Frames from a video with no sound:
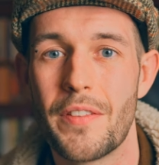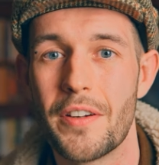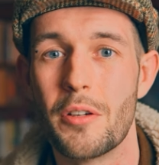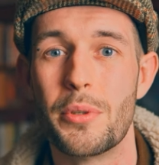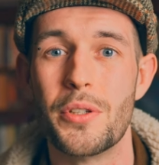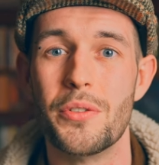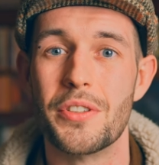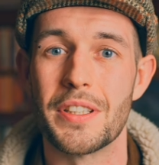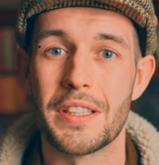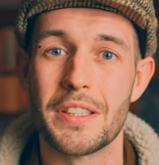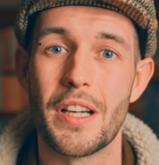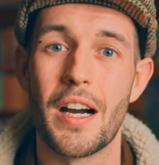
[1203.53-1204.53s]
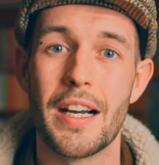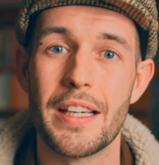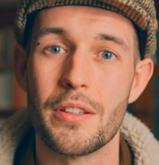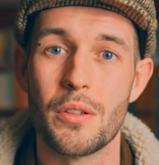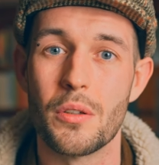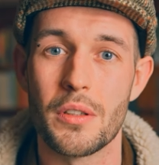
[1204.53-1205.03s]
therapeutic
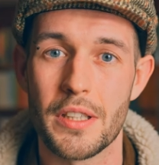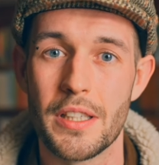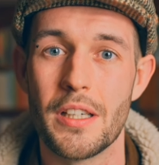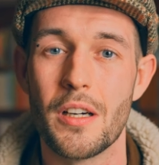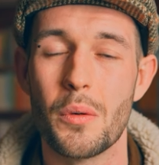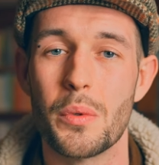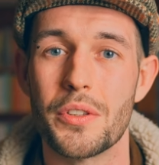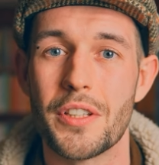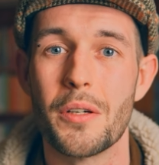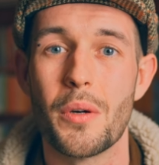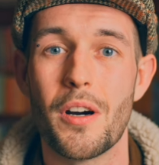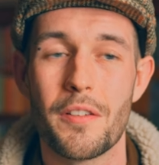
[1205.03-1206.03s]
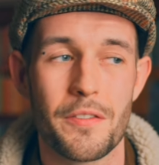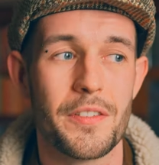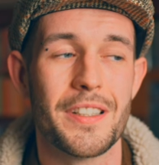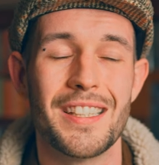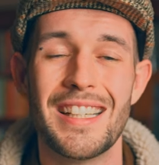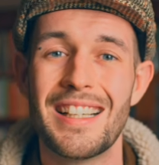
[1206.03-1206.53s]
guy or girl would go off
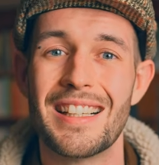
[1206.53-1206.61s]
and